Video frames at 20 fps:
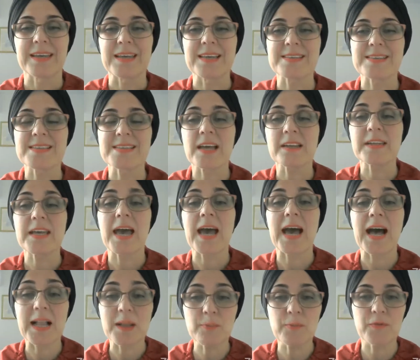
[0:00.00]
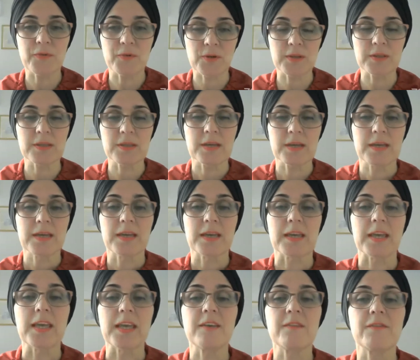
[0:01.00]
is not helpful
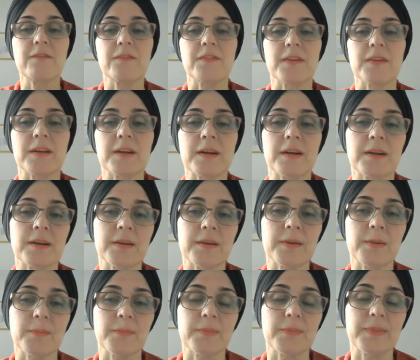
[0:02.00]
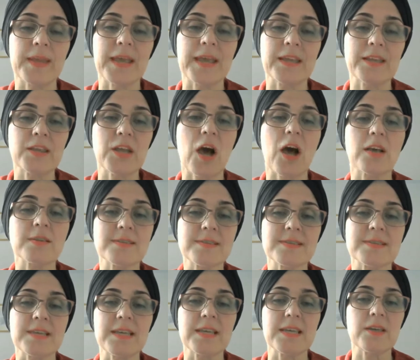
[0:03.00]
if they don't
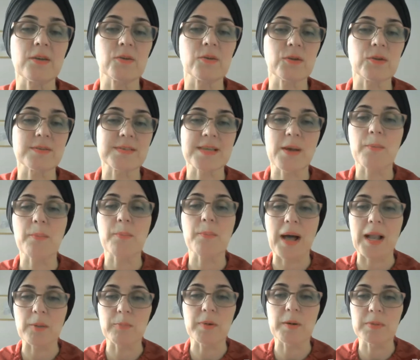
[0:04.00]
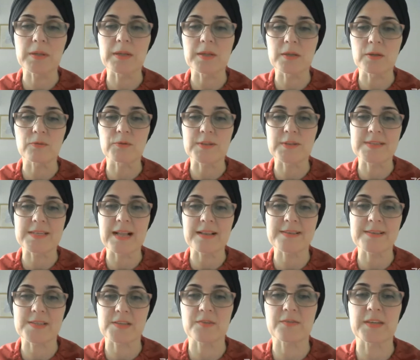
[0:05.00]
see, some palpable
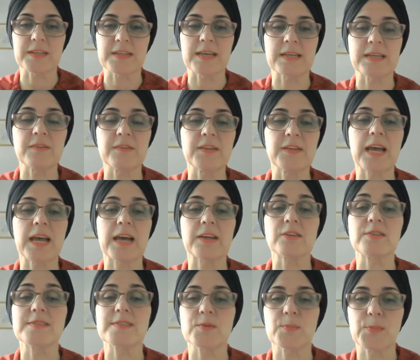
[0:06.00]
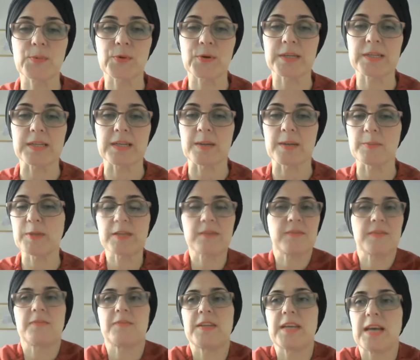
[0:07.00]
results of it, and if they are not supported. I mean,
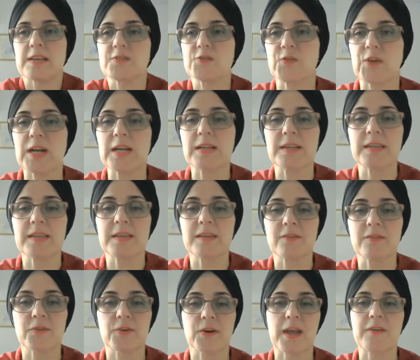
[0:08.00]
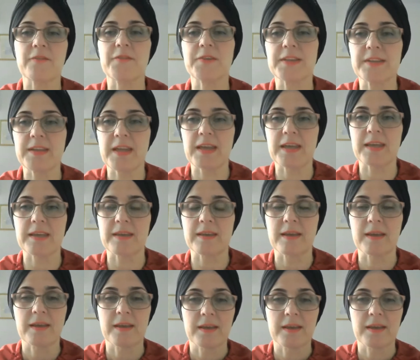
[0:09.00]
if they are struggling for everyday